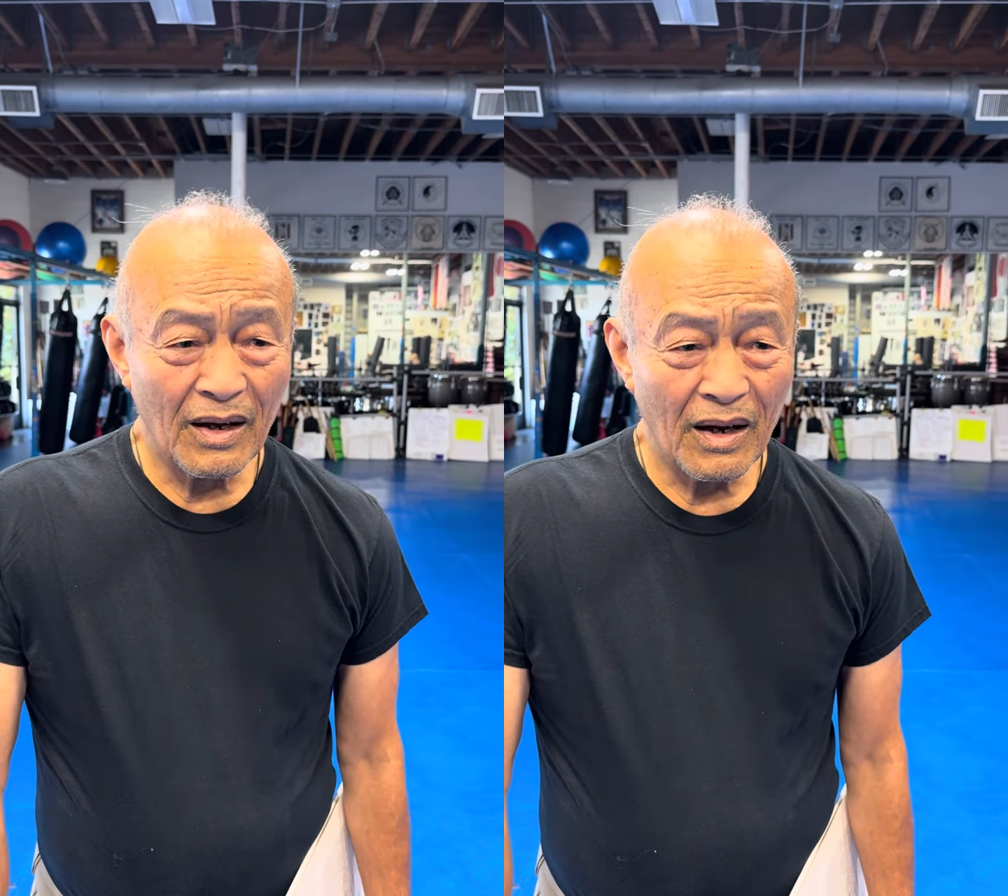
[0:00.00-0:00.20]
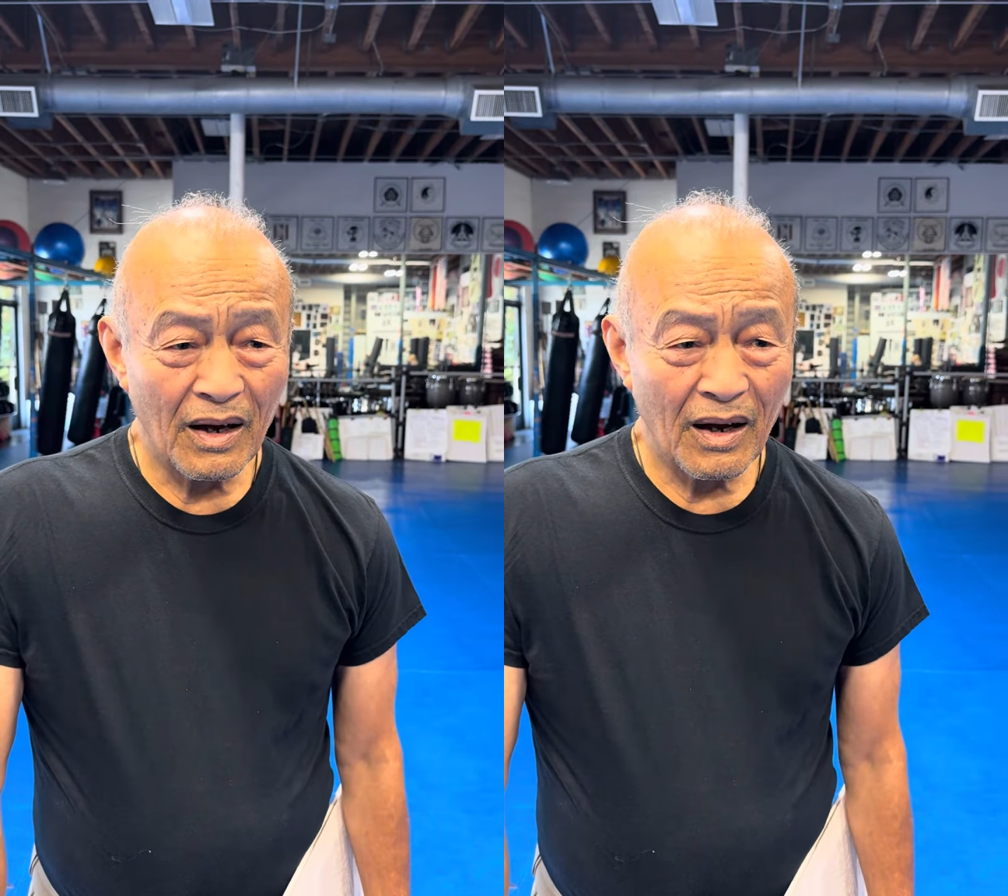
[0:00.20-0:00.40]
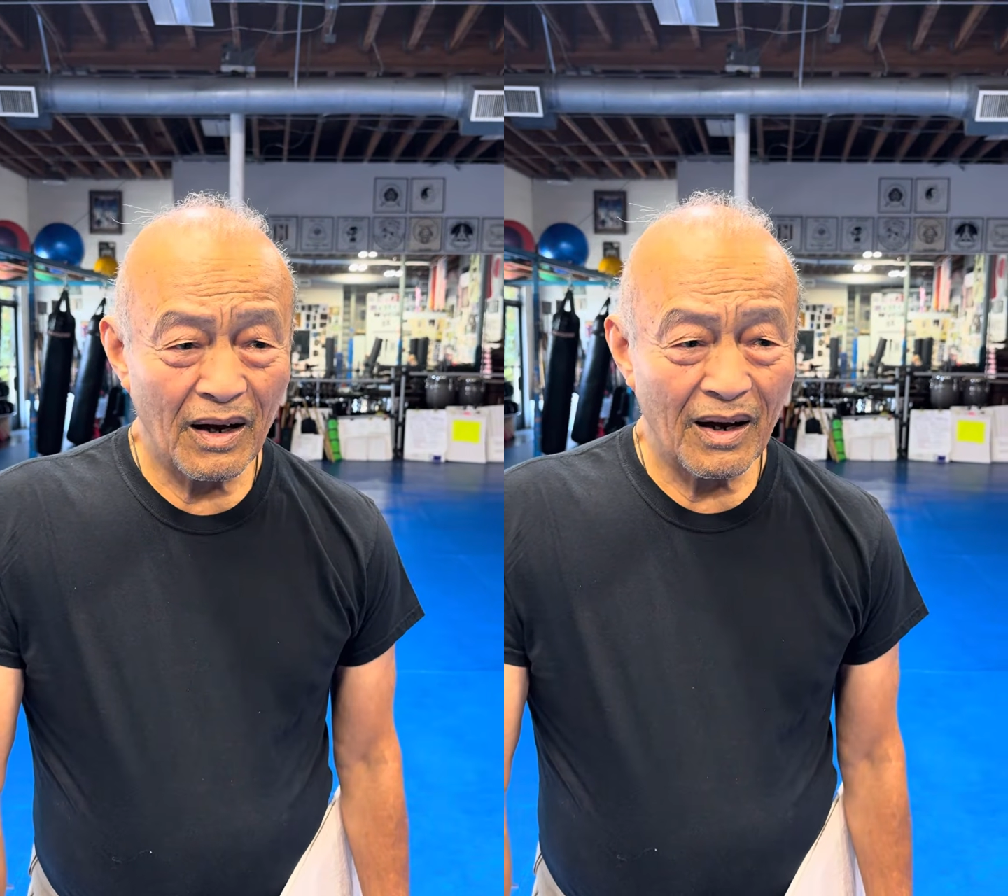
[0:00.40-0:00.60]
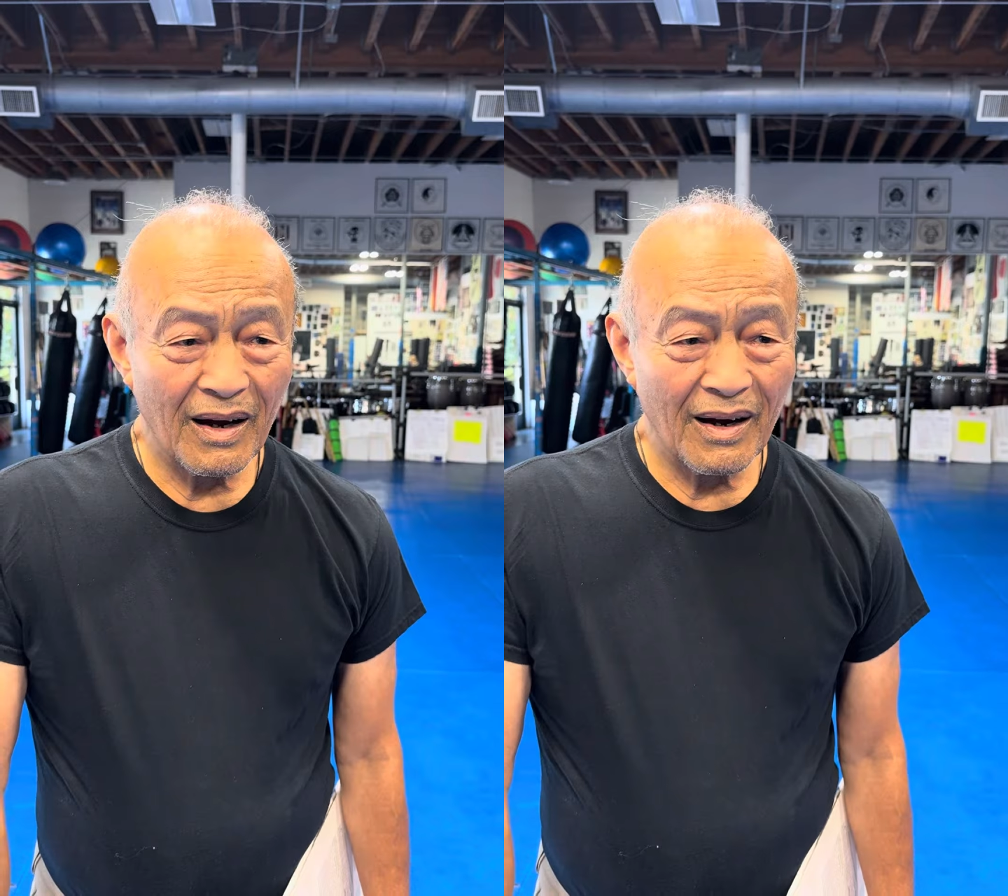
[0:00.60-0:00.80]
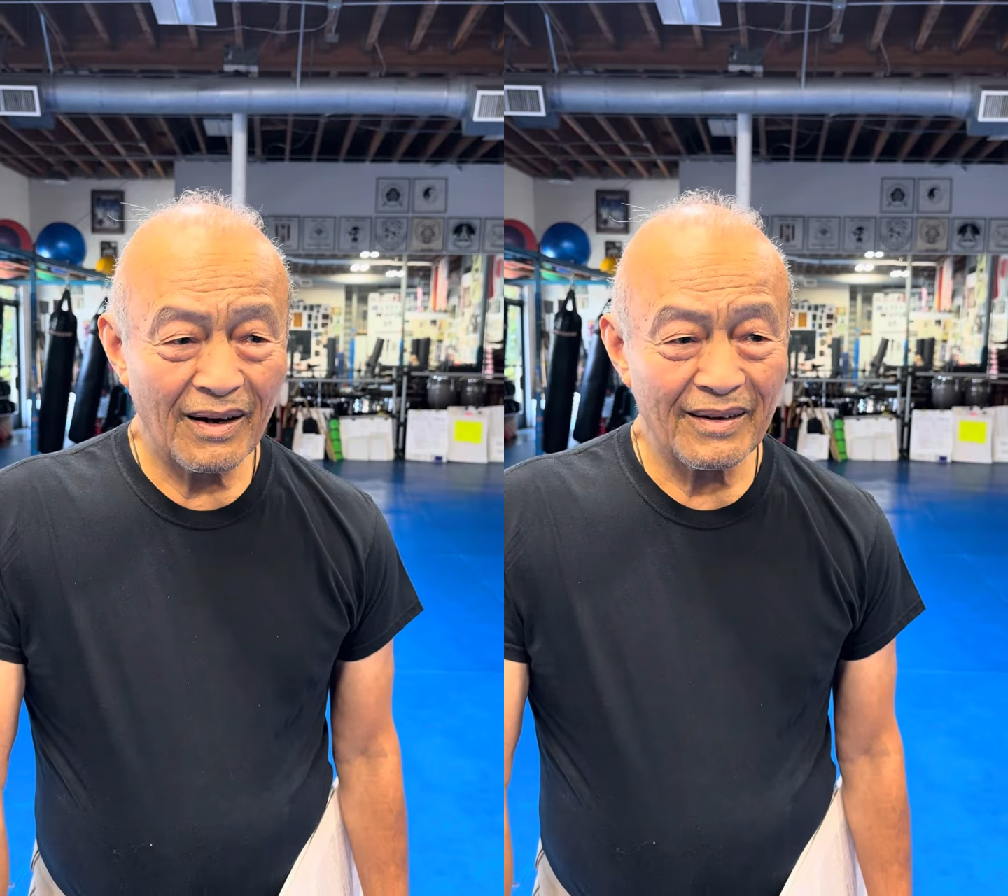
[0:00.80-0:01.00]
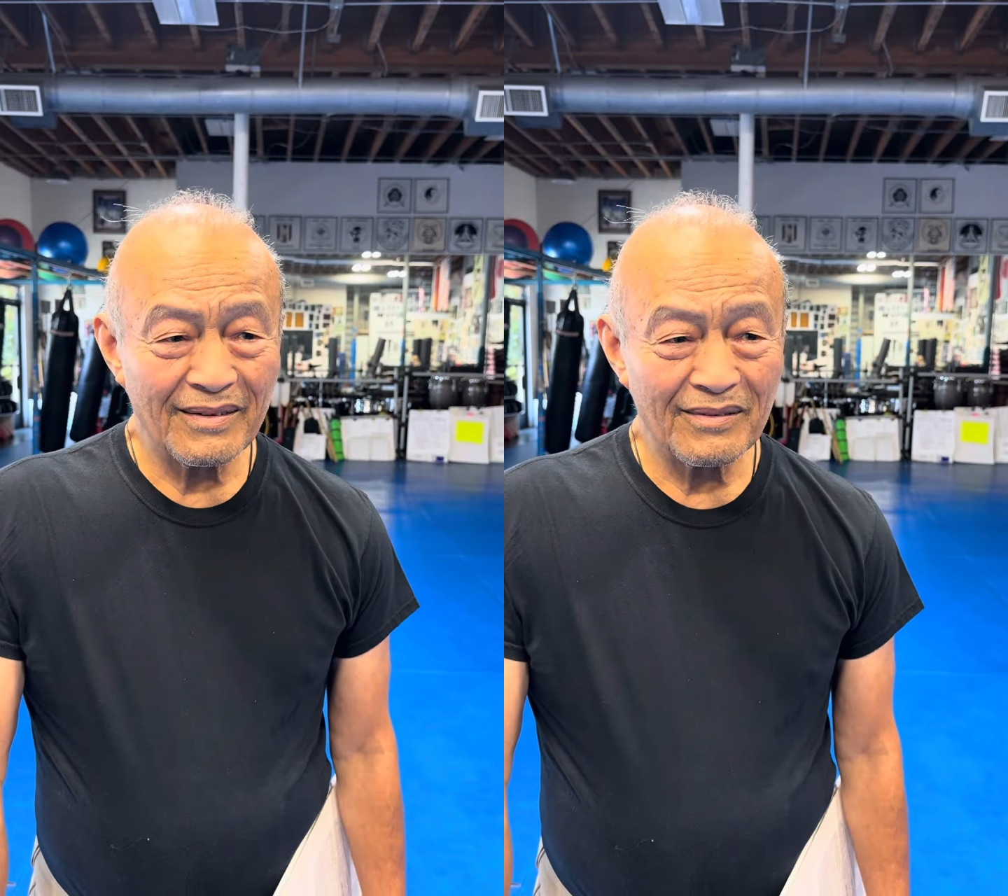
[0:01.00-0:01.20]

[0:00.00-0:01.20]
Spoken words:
and what did he teach you?